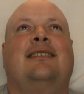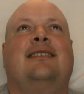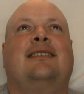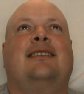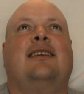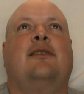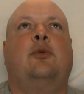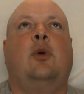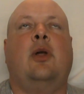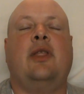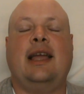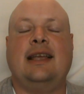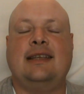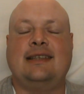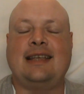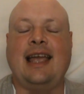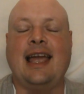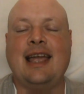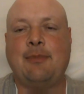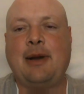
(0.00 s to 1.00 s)
of what they
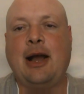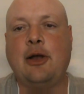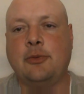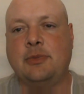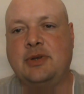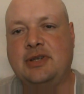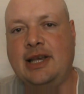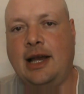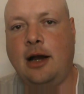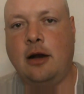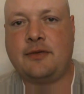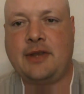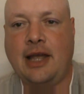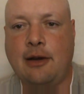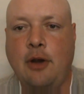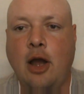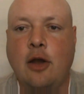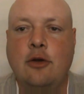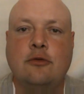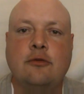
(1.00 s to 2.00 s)
say about themselves,
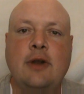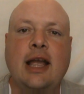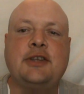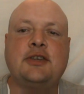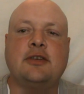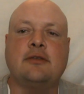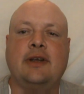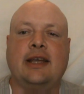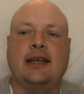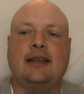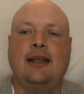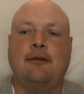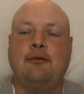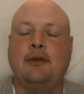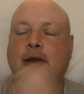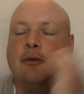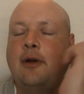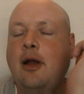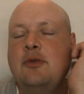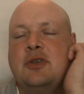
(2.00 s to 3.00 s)
their own rhetoric,
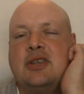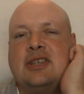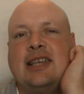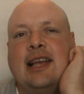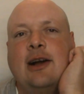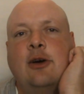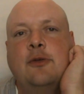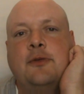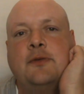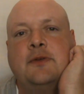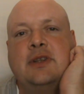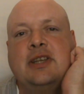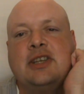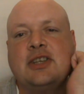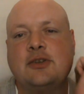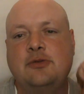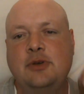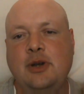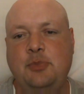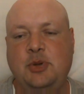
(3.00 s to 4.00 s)
their own
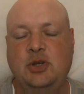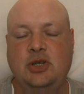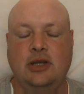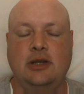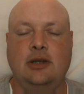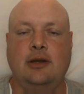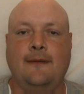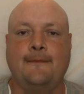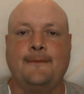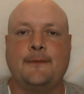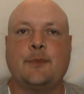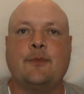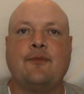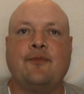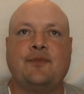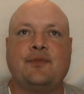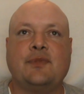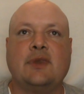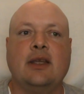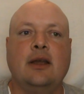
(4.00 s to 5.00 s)
self-description.
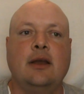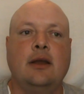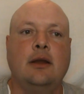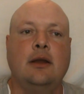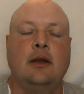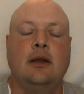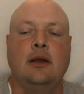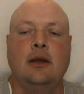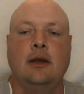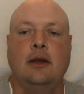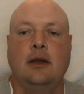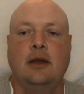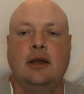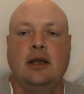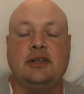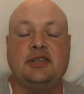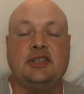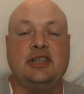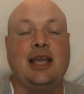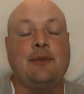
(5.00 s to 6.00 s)

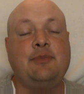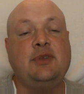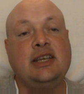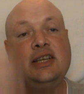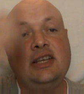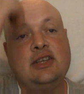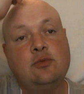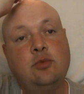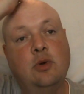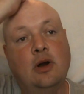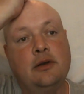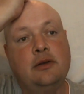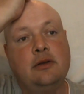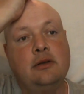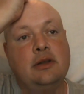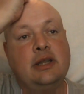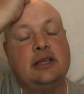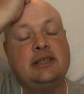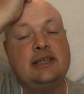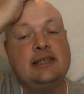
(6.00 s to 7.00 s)
A skeptic is
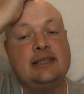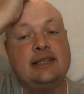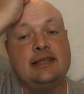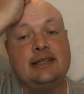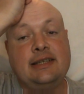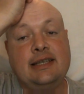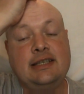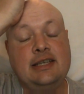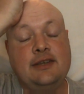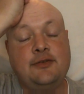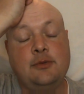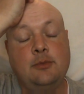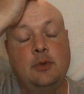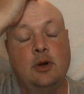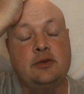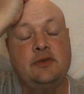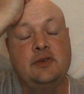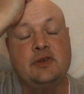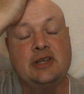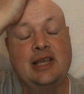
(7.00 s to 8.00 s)
one, this is from
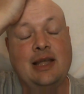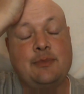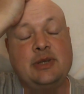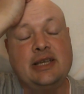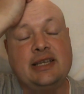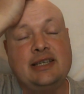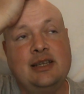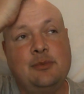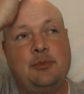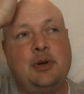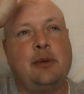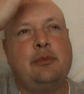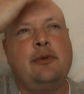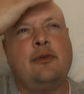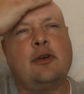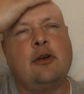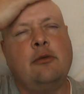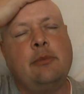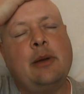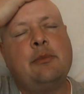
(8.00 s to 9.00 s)
House of Skeptics in the Pub,
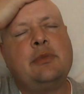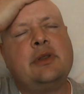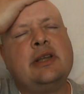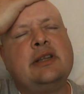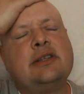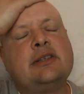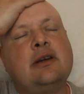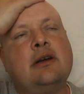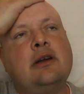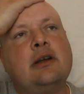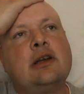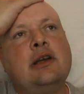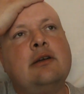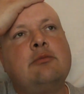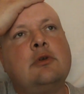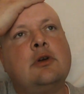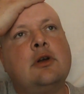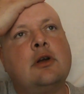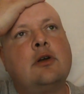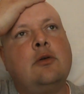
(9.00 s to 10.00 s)
if I can remember the entire
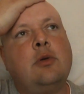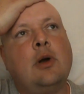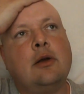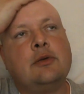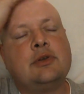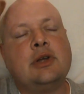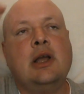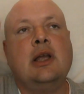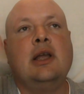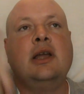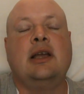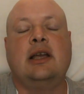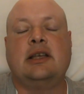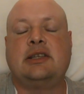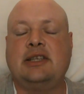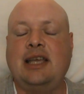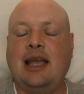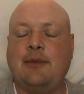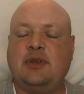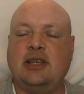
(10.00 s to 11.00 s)
quote. A
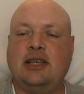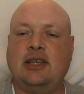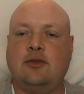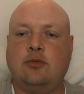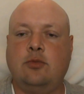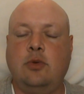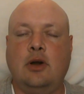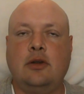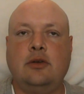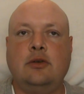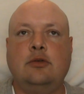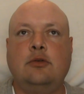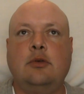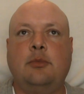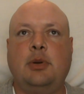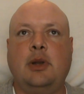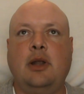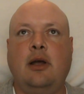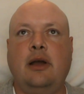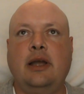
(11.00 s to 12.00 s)
skeptic is one who
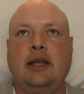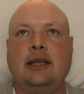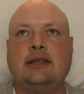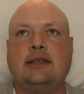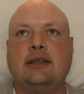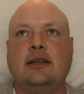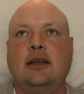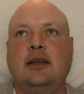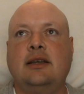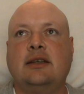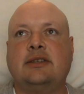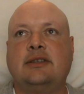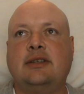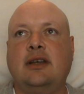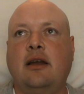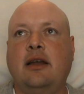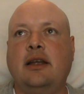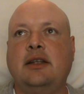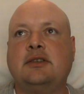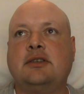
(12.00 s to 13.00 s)
applies
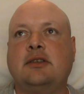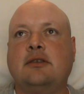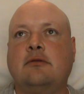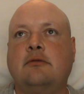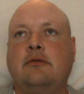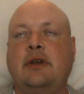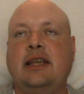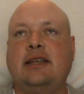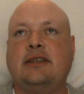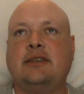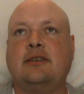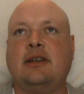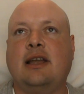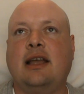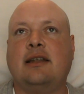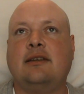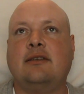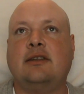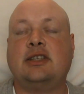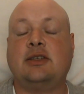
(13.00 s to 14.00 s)
science, reason
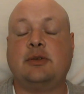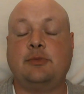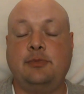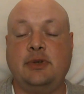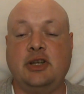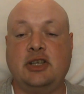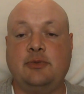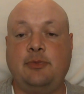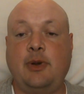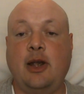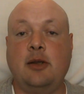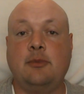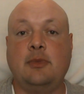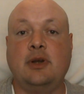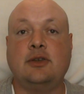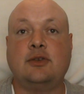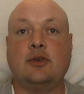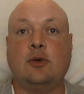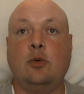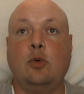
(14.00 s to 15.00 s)
and
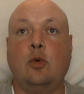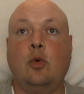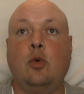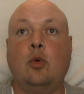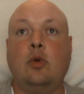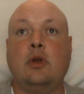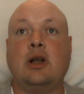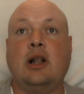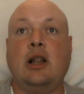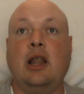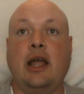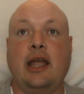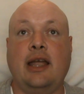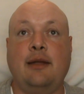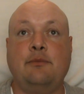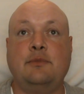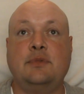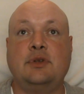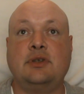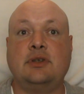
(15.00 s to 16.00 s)
experiment to all
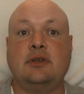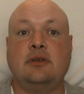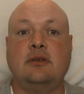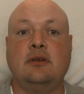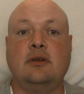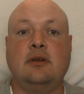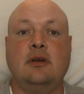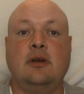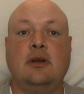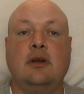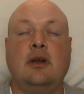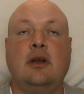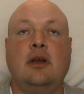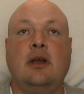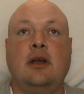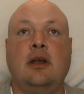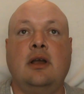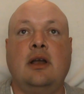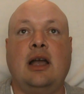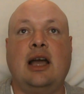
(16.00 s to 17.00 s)
claims
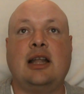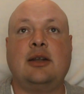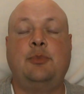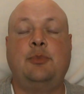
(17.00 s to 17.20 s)
and